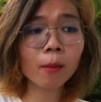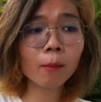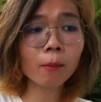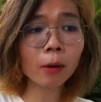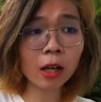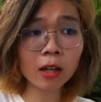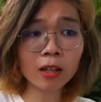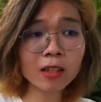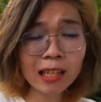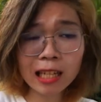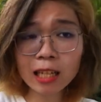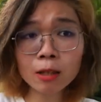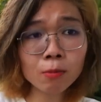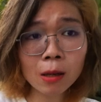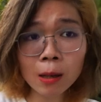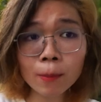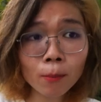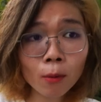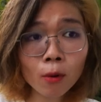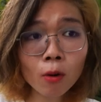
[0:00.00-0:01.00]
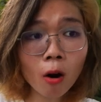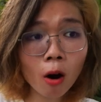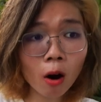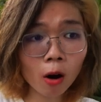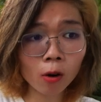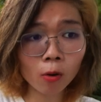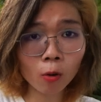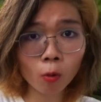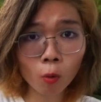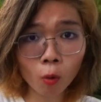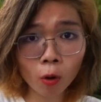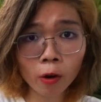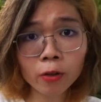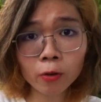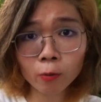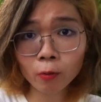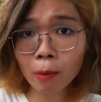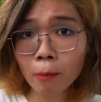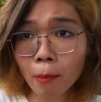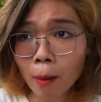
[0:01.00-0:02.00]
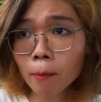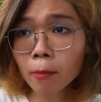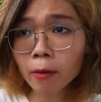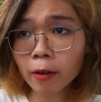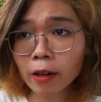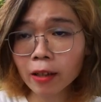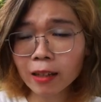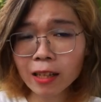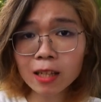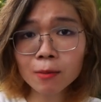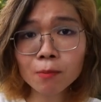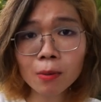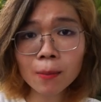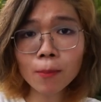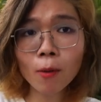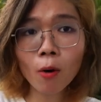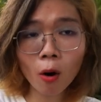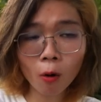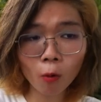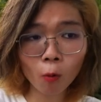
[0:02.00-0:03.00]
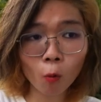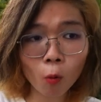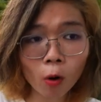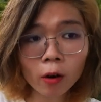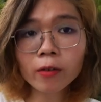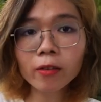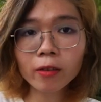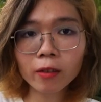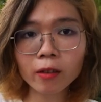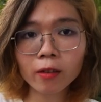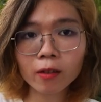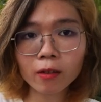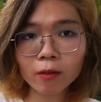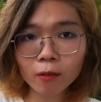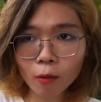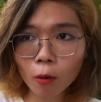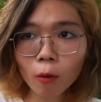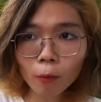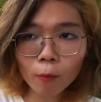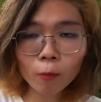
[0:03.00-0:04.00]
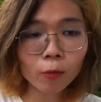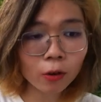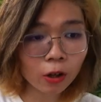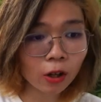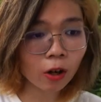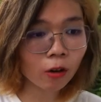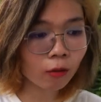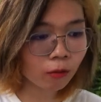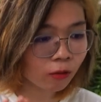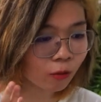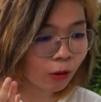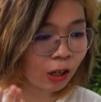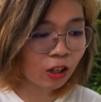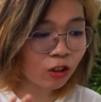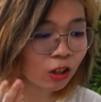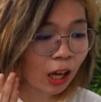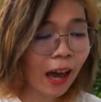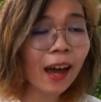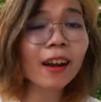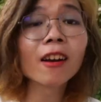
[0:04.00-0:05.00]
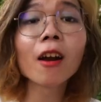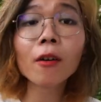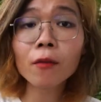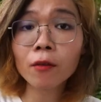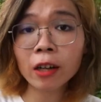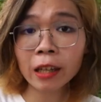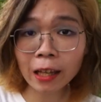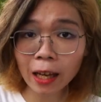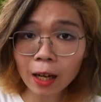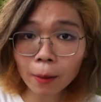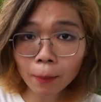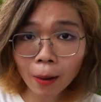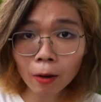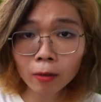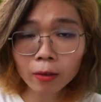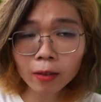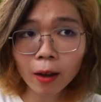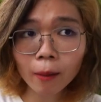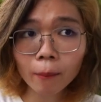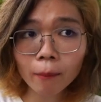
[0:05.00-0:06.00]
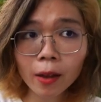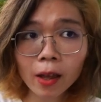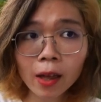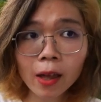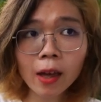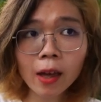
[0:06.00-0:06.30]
because these people are worth remembering. These people are worth you know, we cannot forget about them.